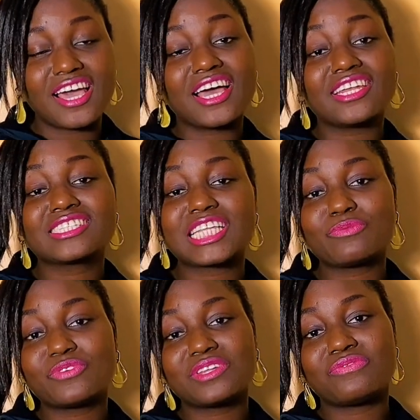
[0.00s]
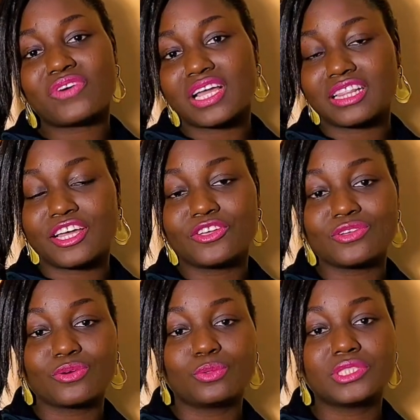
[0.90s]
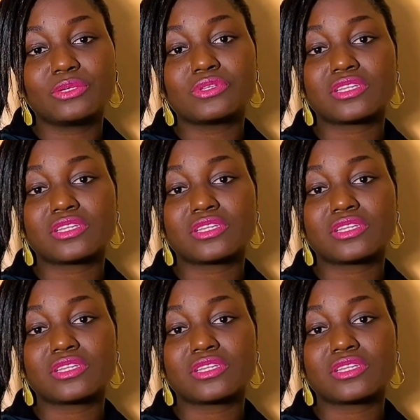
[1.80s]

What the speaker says: and except for the fact that, you know, there was